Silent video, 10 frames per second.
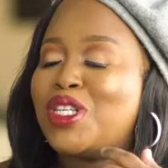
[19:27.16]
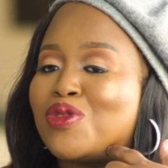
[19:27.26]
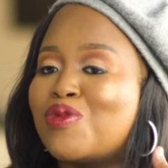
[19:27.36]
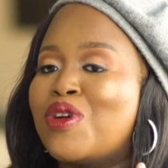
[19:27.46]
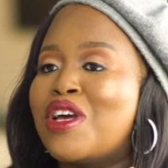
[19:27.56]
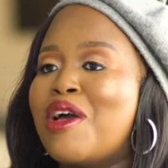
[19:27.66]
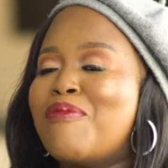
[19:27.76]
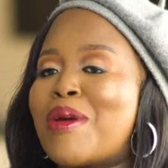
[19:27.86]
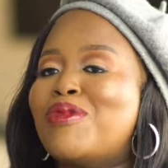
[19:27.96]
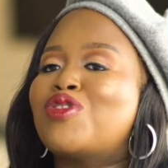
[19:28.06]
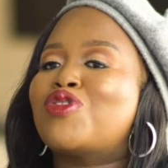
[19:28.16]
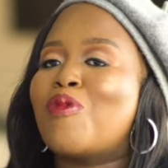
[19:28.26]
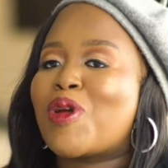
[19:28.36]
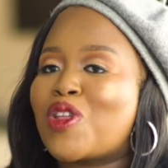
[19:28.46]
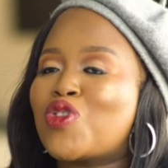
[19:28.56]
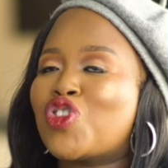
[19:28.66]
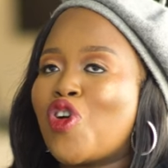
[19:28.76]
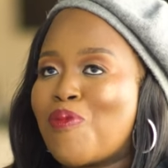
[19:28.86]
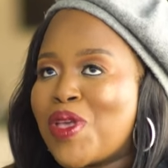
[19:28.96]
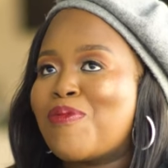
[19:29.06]
me to be able to show,
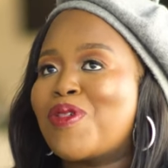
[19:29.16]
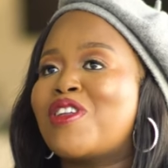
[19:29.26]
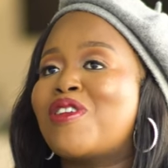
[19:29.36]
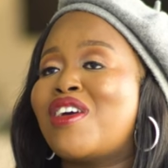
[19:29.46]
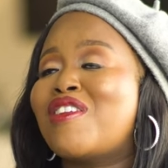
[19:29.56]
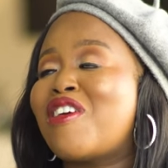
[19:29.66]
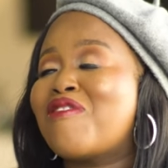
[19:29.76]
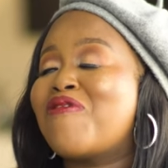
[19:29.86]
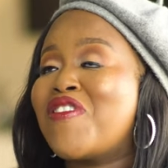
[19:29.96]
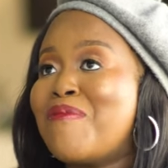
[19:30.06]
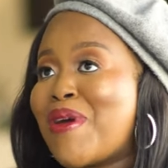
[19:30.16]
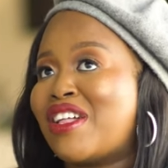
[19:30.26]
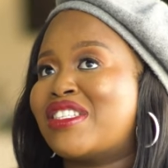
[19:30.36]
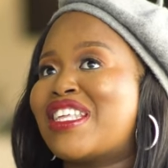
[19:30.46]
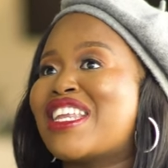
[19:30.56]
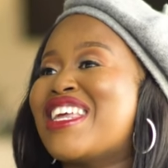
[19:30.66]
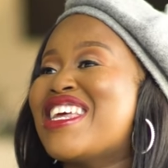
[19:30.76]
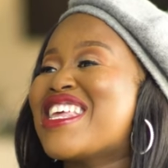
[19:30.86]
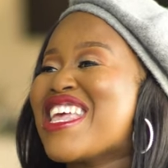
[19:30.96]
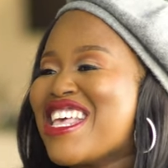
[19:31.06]
show people and, and, and females that
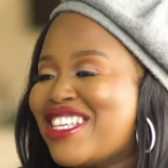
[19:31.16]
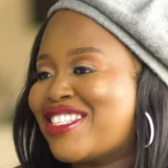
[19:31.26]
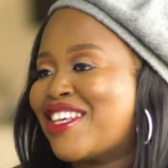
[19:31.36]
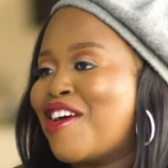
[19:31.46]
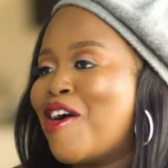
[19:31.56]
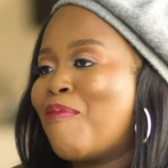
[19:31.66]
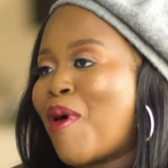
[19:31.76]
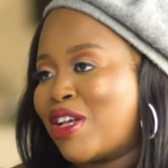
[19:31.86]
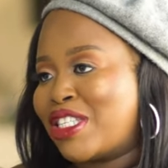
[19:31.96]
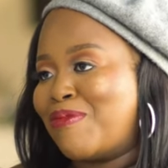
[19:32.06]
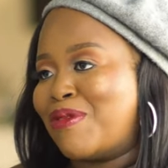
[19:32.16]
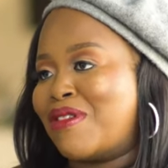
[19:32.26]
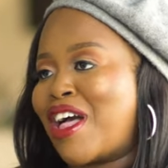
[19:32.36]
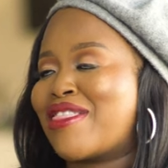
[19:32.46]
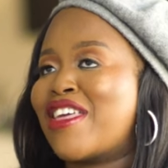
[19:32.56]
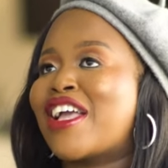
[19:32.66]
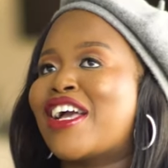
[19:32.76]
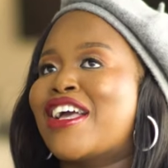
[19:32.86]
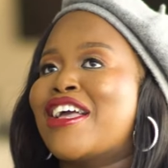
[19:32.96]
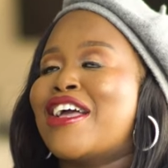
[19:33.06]
it is possible. Mm. I
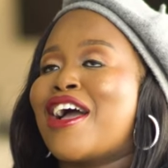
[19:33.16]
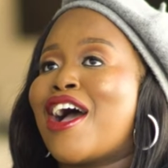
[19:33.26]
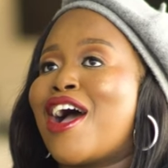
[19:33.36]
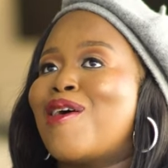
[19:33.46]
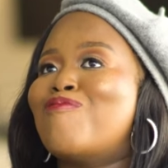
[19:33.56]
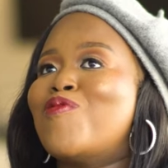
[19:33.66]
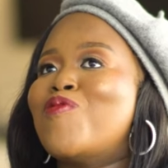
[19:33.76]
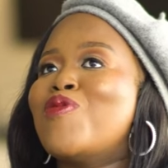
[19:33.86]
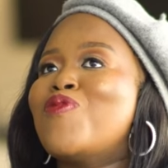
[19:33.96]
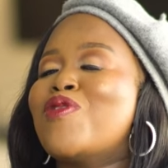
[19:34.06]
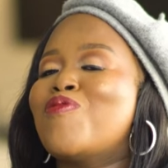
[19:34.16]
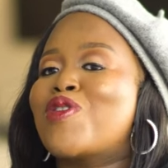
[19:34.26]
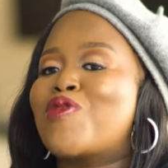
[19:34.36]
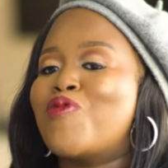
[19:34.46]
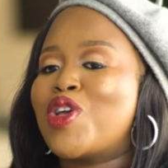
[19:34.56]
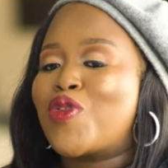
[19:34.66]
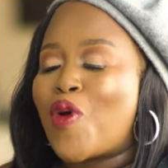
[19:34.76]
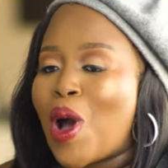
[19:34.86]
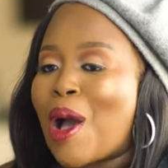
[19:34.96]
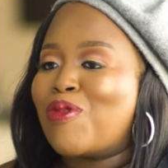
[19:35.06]
think um, we, we, we
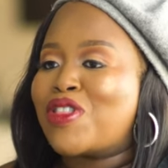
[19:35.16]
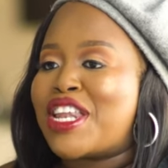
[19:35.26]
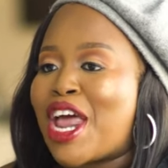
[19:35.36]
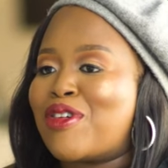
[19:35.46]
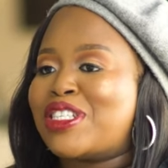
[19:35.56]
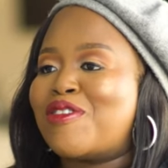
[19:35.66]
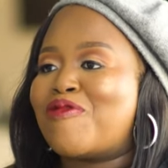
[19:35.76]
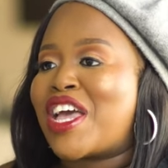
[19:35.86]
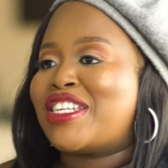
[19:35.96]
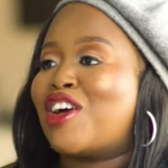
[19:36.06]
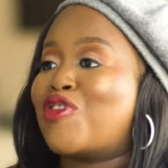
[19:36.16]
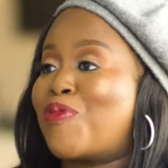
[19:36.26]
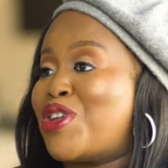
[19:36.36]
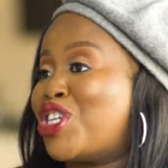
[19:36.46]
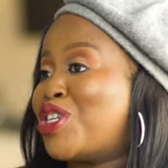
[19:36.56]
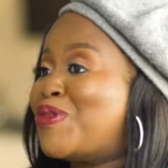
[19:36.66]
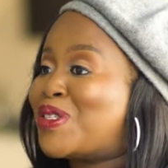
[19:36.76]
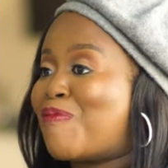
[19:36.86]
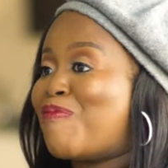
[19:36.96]
grow up with a narrative that entrepreneurship is a